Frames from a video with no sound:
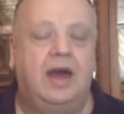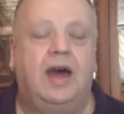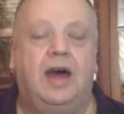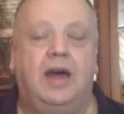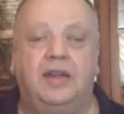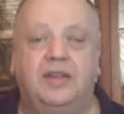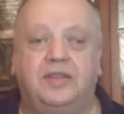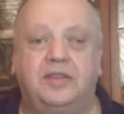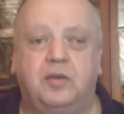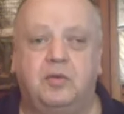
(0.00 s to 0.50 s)

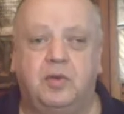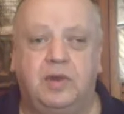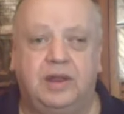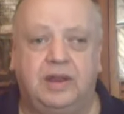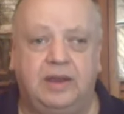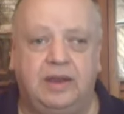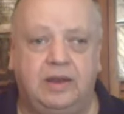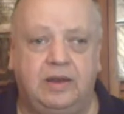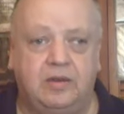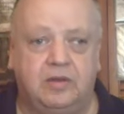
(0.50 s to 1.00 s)
And it's the
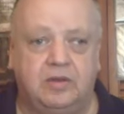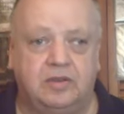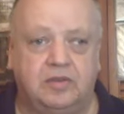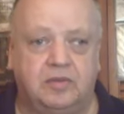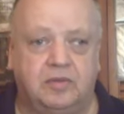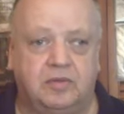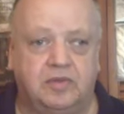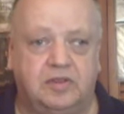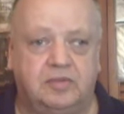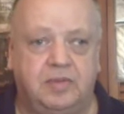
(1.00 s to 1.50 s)
Radiators
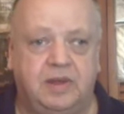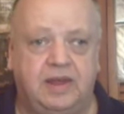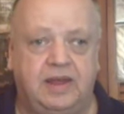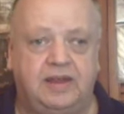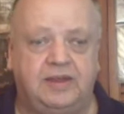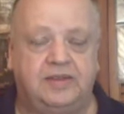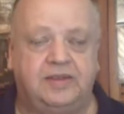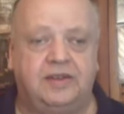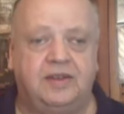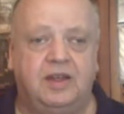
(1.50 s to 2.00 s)
from
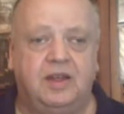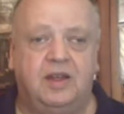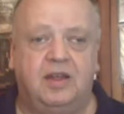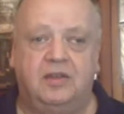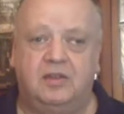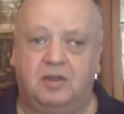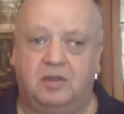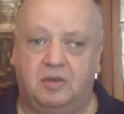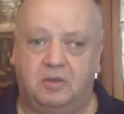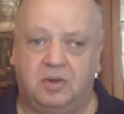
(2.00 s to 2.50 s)
Space.
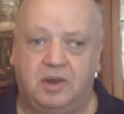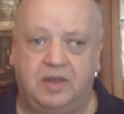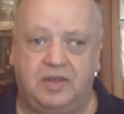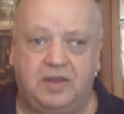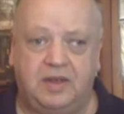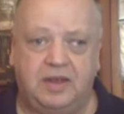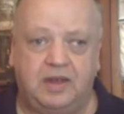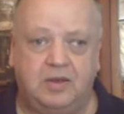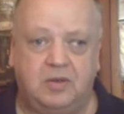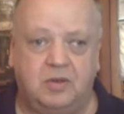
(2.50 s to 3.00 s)
Now the only
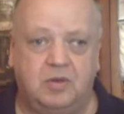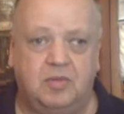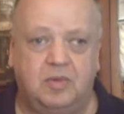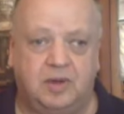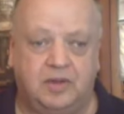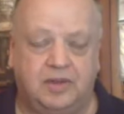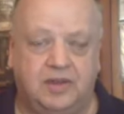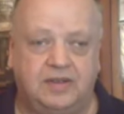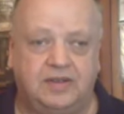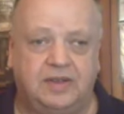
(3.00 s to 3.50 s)
thing I know
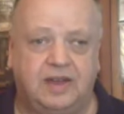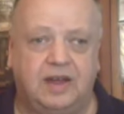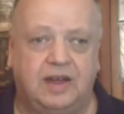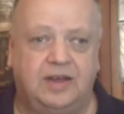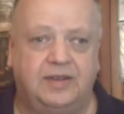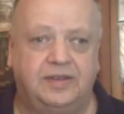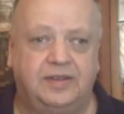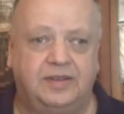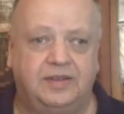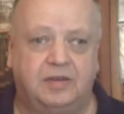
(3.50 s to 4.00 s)
about these
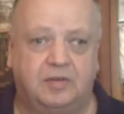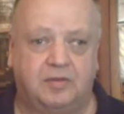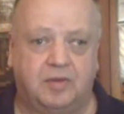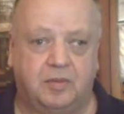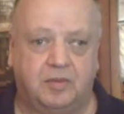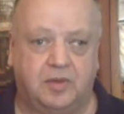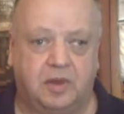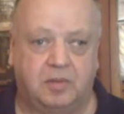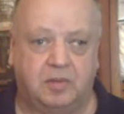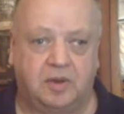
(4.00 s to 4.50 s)
guys is they're
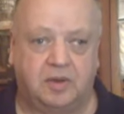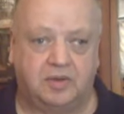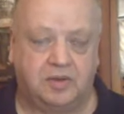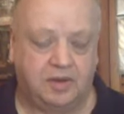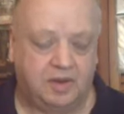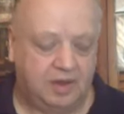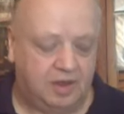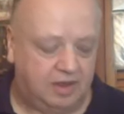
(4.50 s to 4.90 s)
from Dublin.